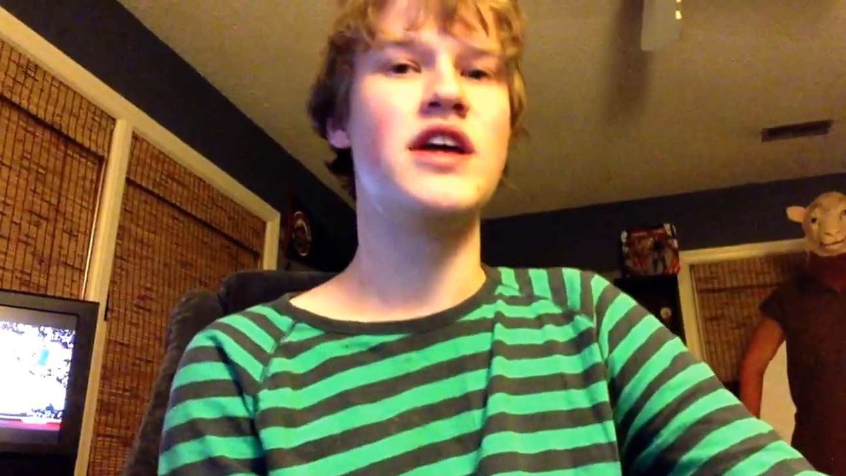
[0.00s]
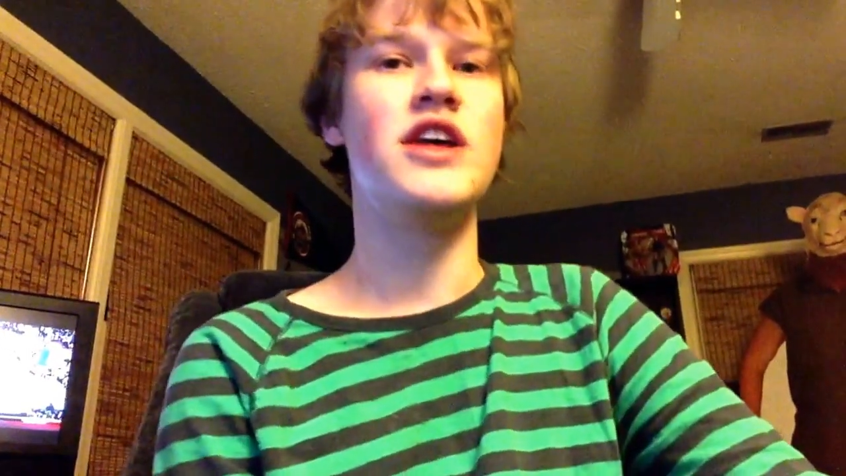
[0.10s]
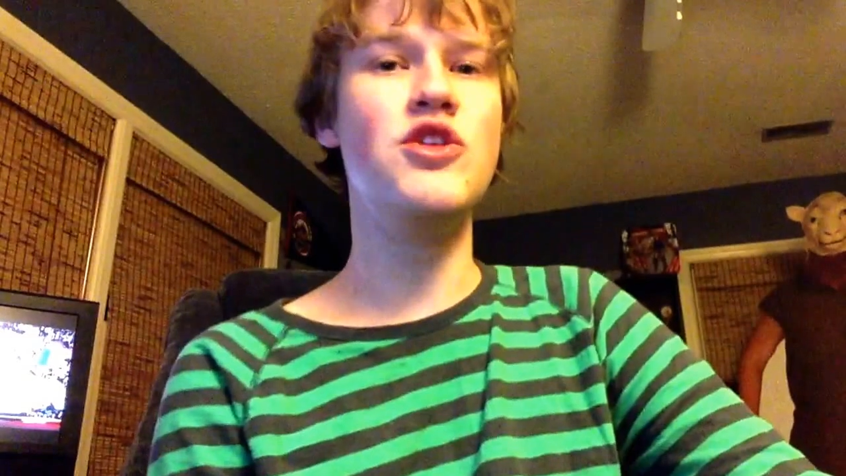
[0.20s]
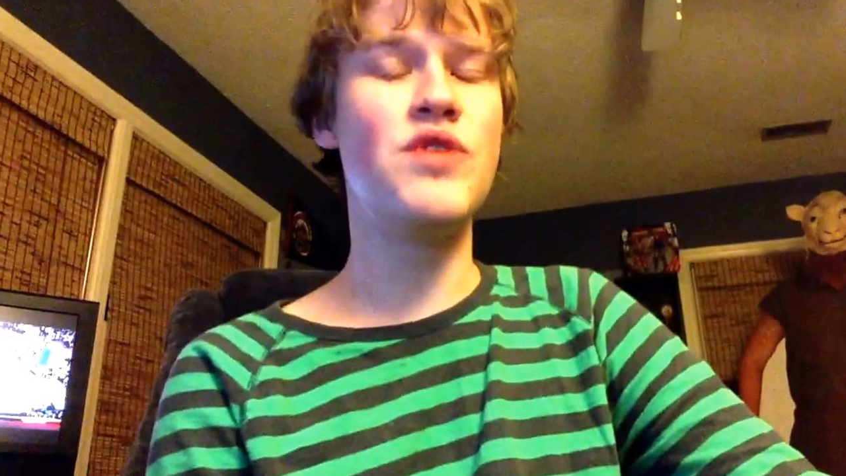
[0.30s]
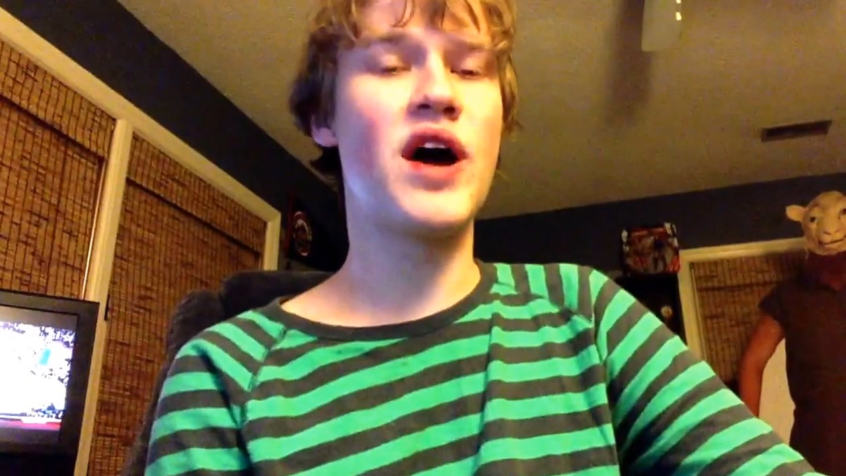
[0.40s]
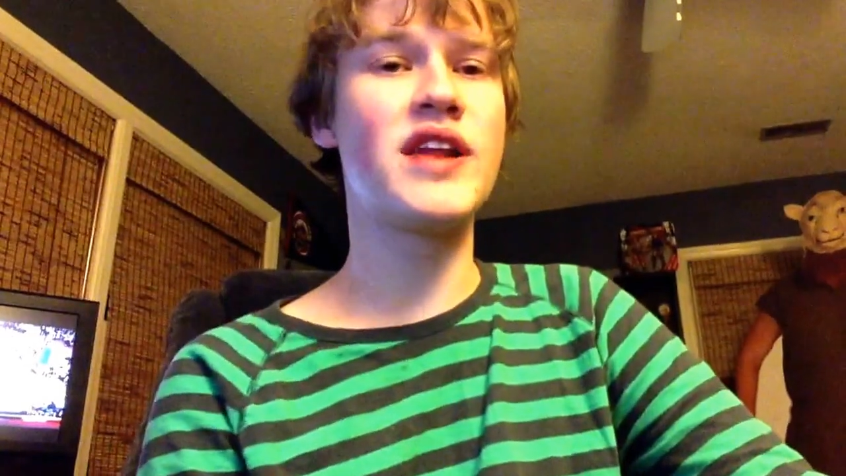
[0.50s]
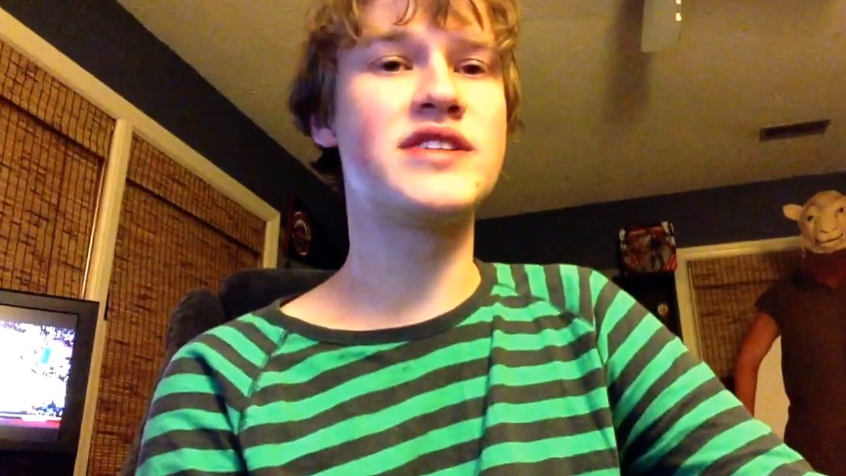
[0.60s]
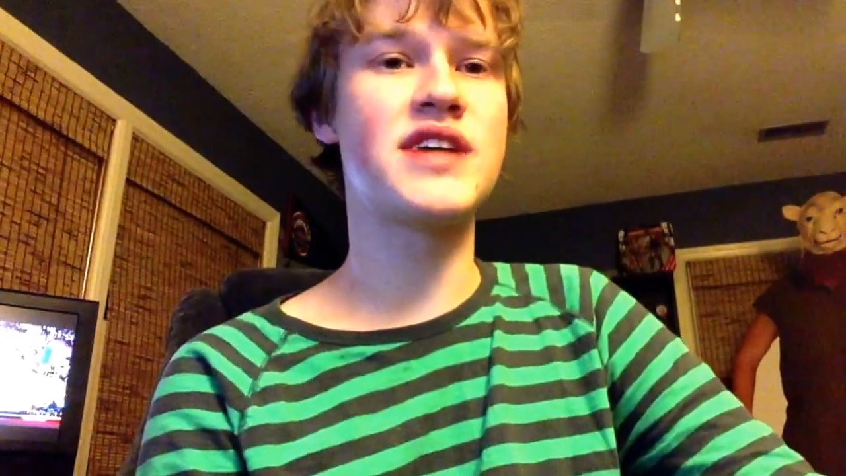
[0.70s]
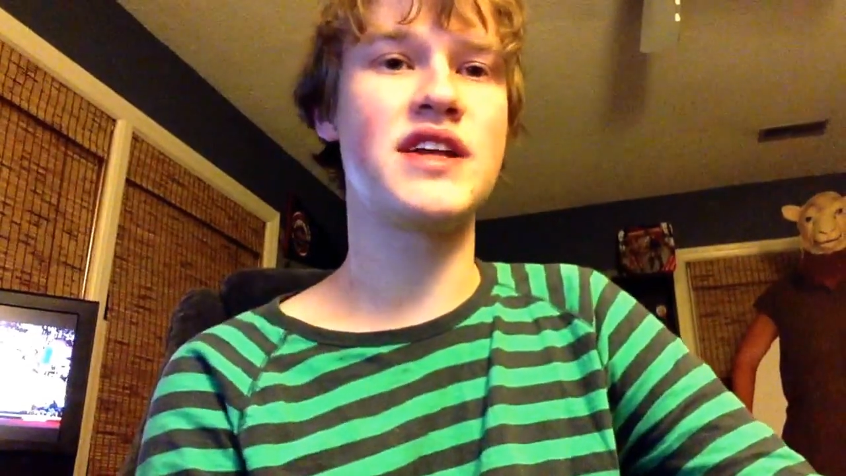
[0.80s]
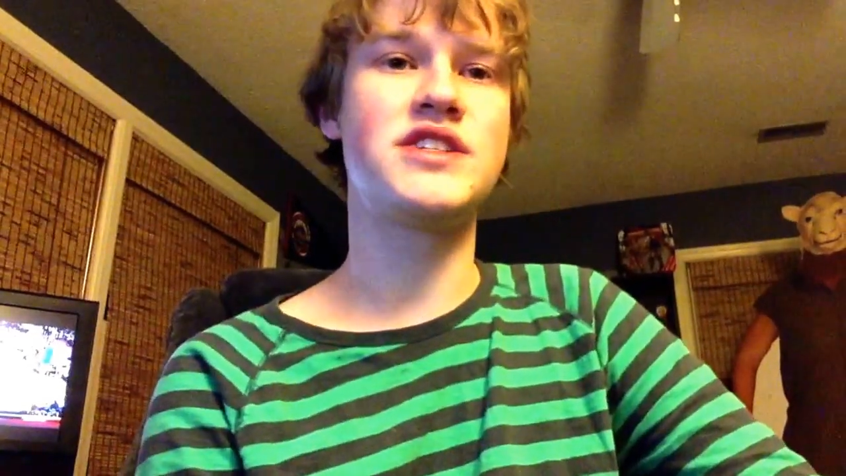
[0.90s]
United
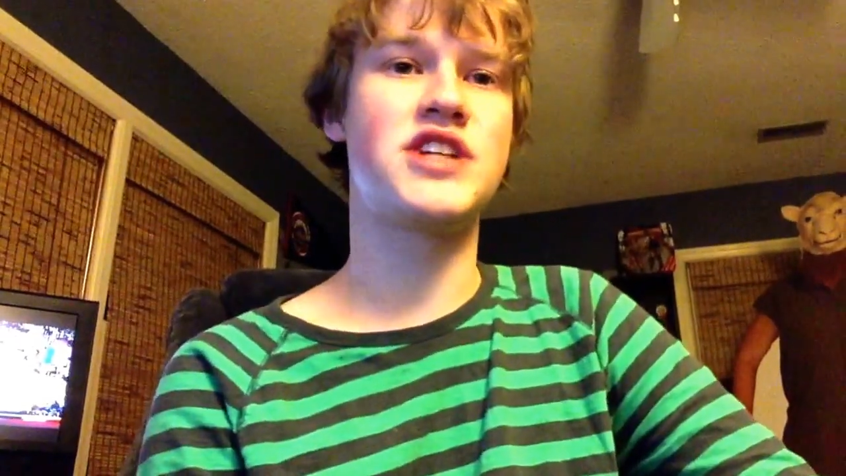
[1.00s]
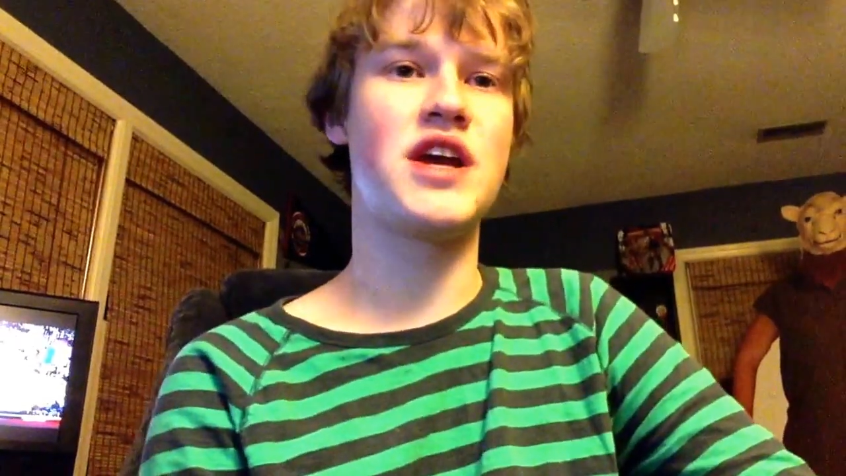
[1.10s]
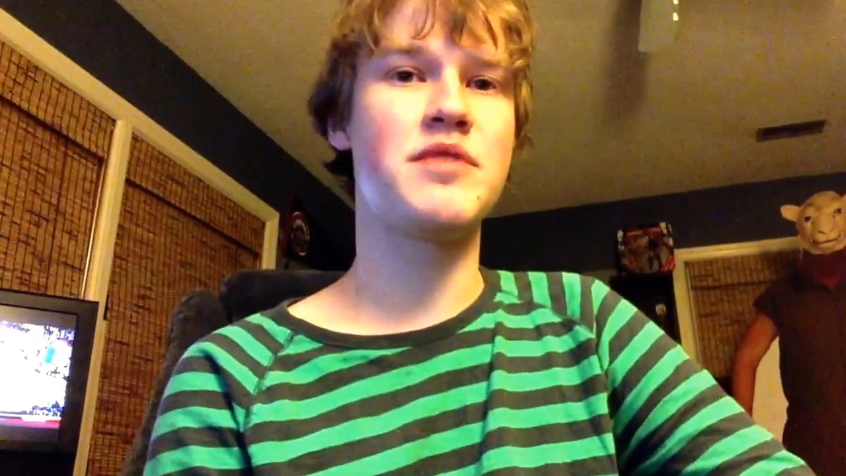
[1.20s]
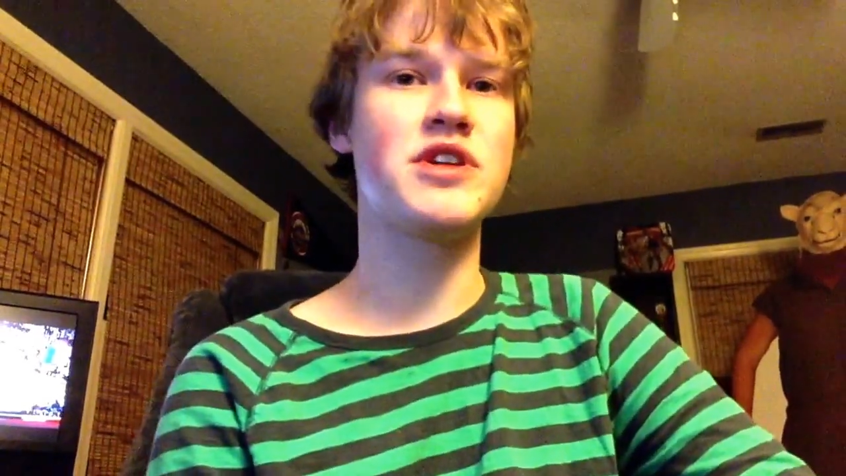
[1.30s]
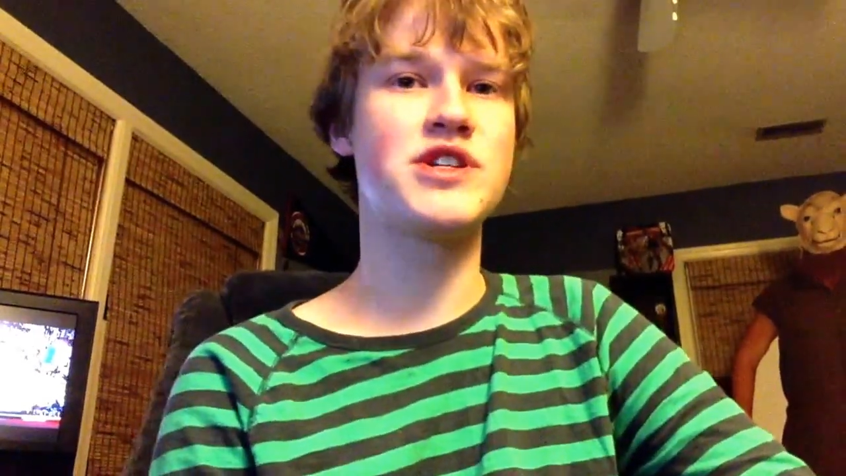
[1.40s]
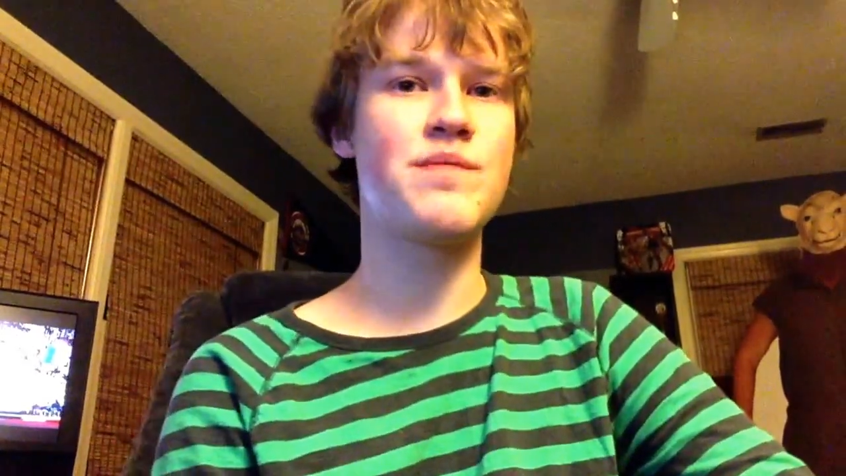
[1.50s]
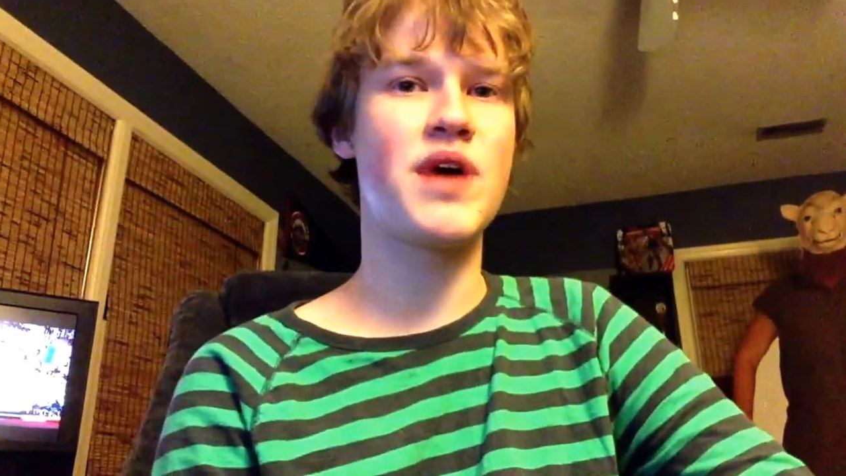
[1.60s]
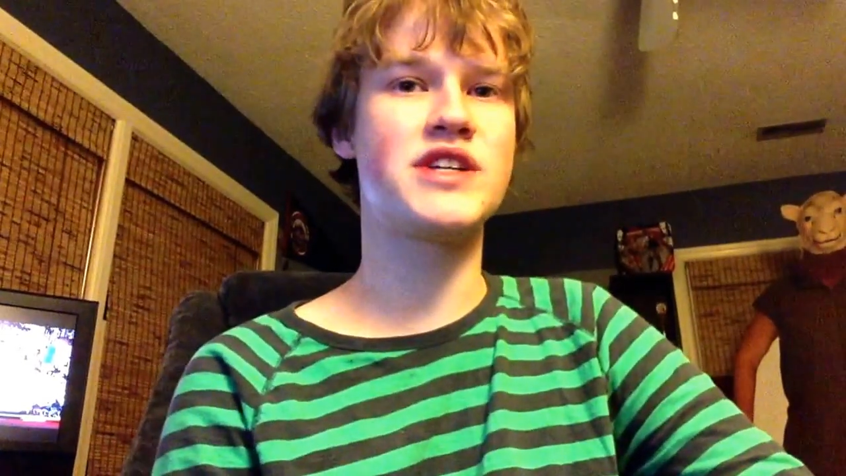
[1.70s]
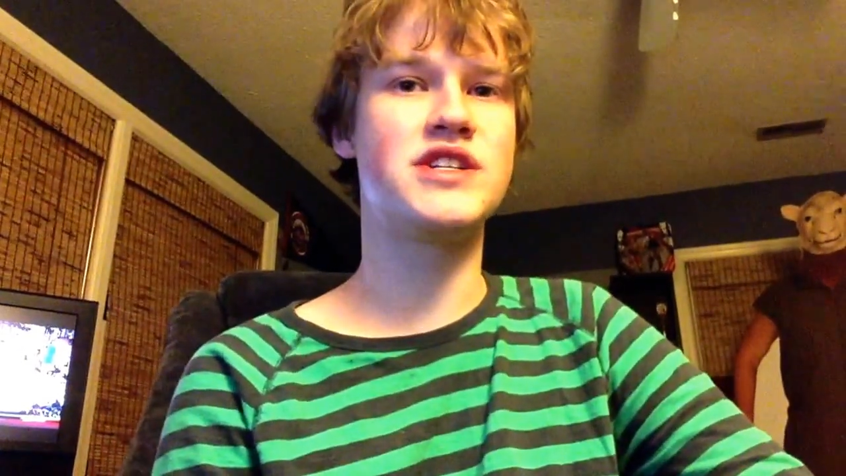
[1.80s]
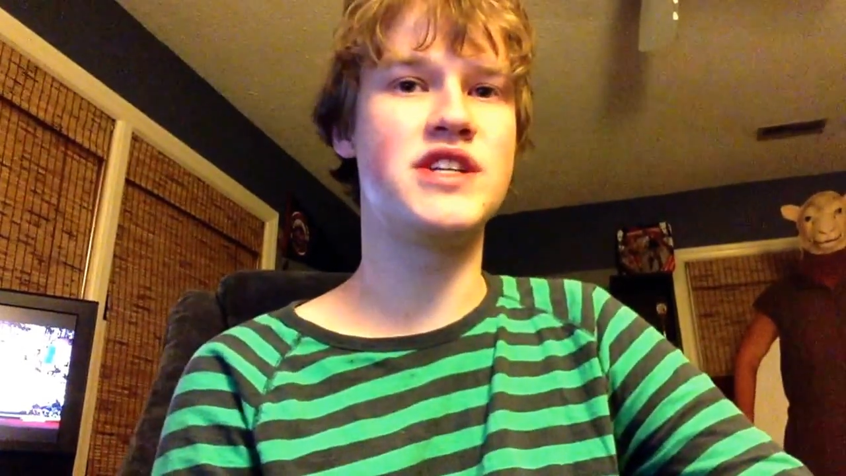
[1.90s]
States Championship match.